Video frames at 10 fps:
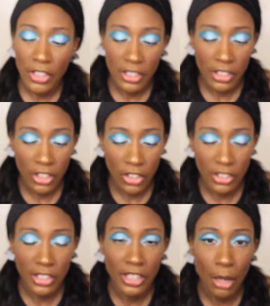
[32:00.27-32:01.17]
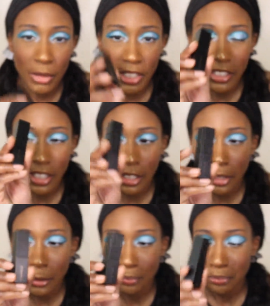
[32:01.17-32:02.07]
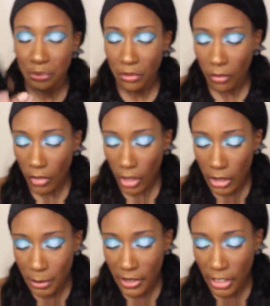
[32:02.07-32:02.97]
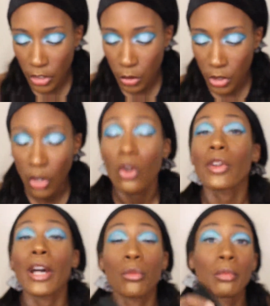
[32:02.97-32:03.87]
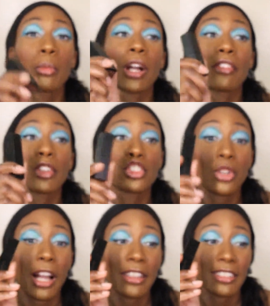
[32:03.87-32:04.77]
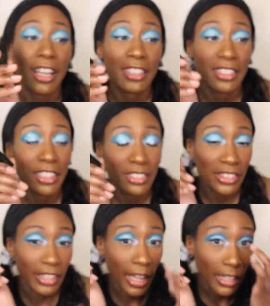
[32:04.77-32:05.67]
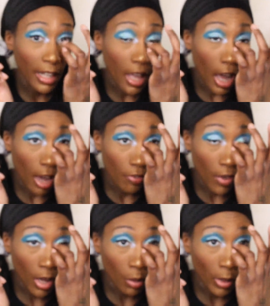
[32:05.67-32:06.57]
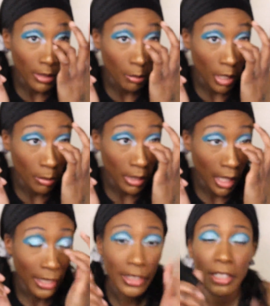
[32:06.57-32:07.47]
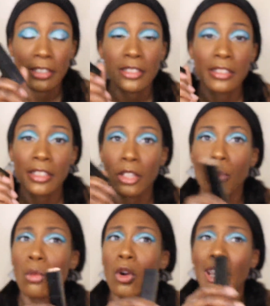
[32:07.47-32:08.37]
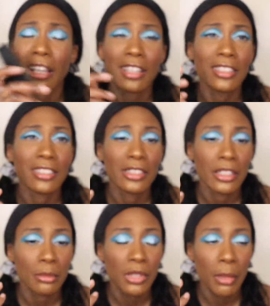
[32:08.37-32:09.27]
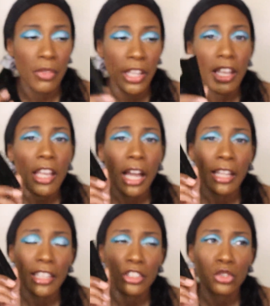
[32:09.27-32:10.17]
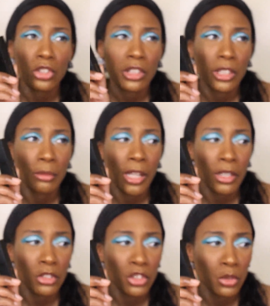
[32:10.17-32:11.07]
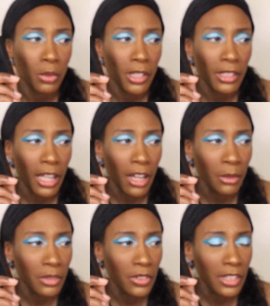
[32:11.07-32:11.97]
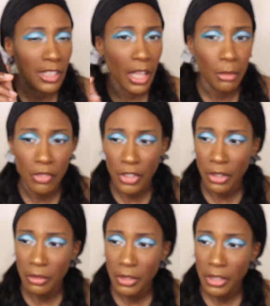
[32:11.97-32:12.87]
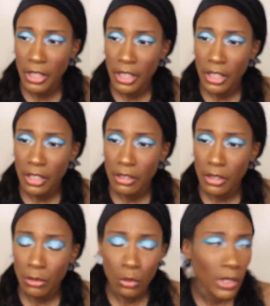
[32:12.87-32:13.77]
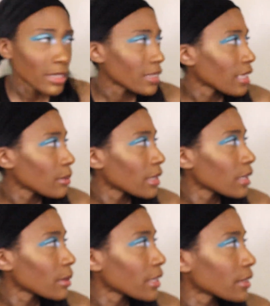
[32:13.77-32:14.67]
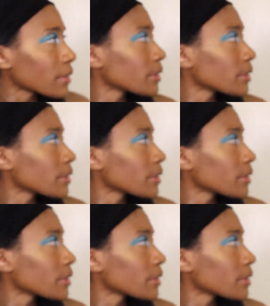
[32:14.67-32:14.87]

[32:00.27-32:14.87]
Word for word: is the kirsten dominique um lipstick and nude cocoa and i remember when i first tried this i didn't necessarily like it i found a way to make me like it it's still more like a concealer lip type thing i like to use her lip liner too with it i always forget the name of it though uh, what is the name of the liner